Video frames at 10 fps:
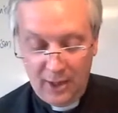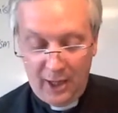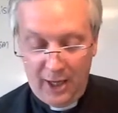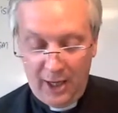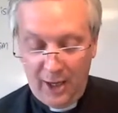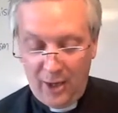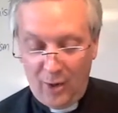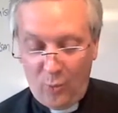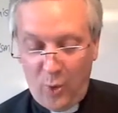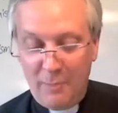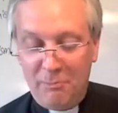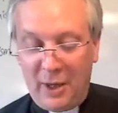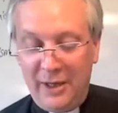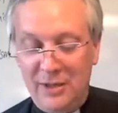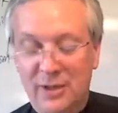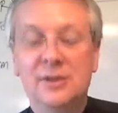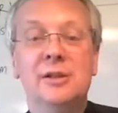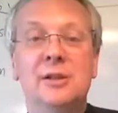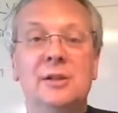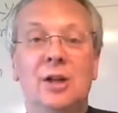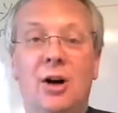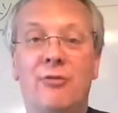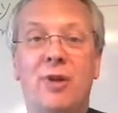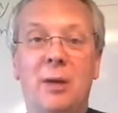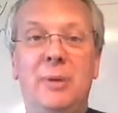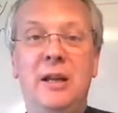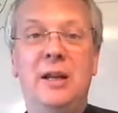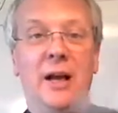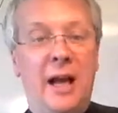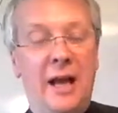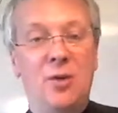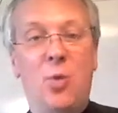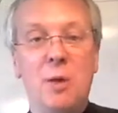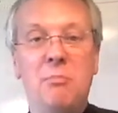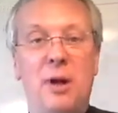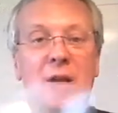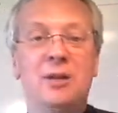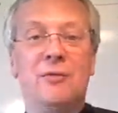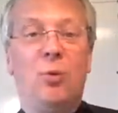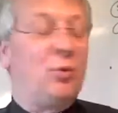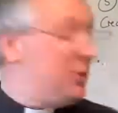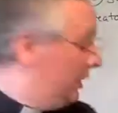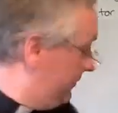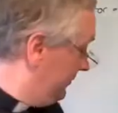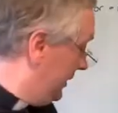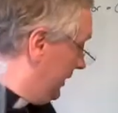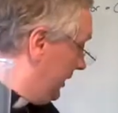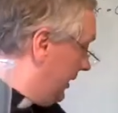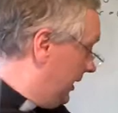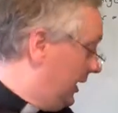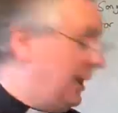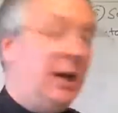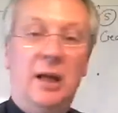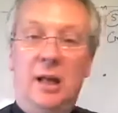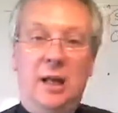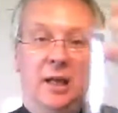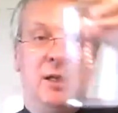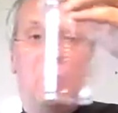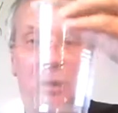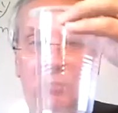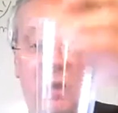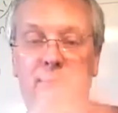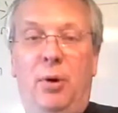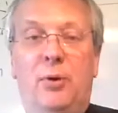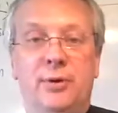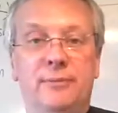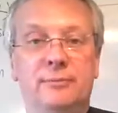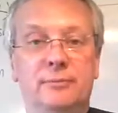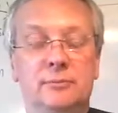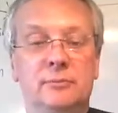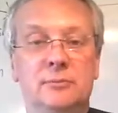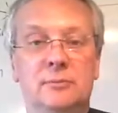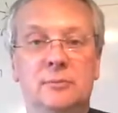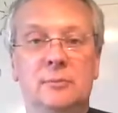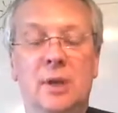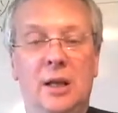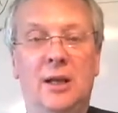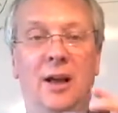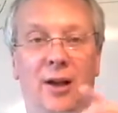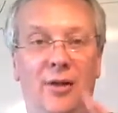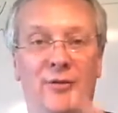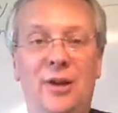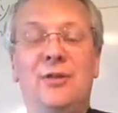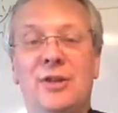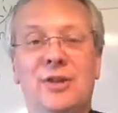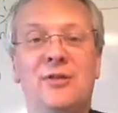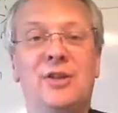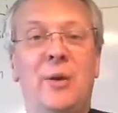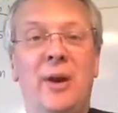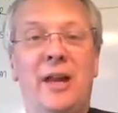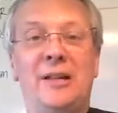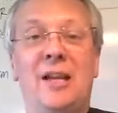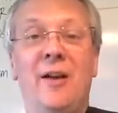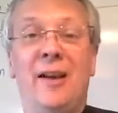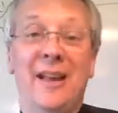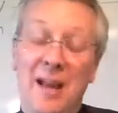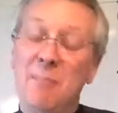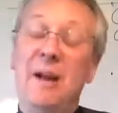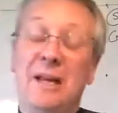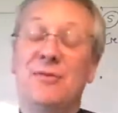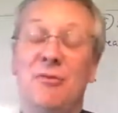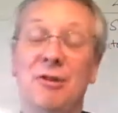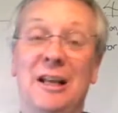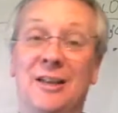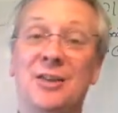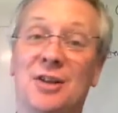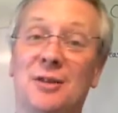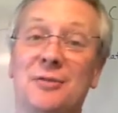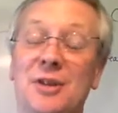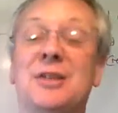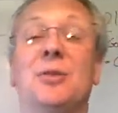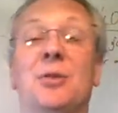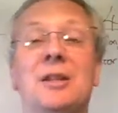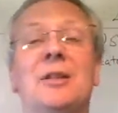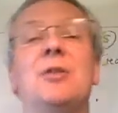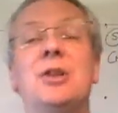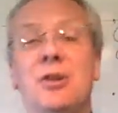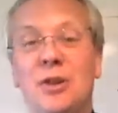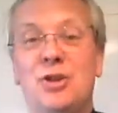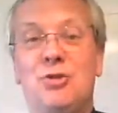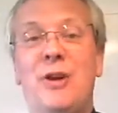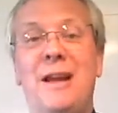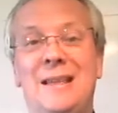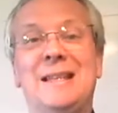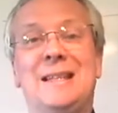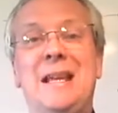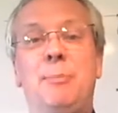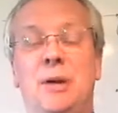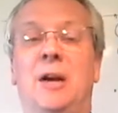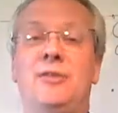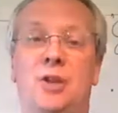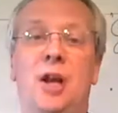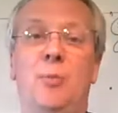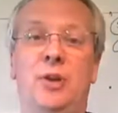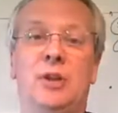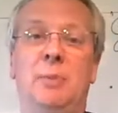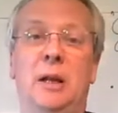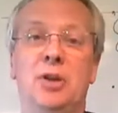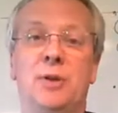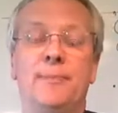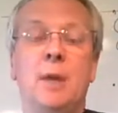1 pint of Ribena and 1 pint of water into 1 pint pot. hopefully you can sort of see where that's going. It makes for a really good children's talk as long as you've got a tray that's deep enough to cope with the spillage.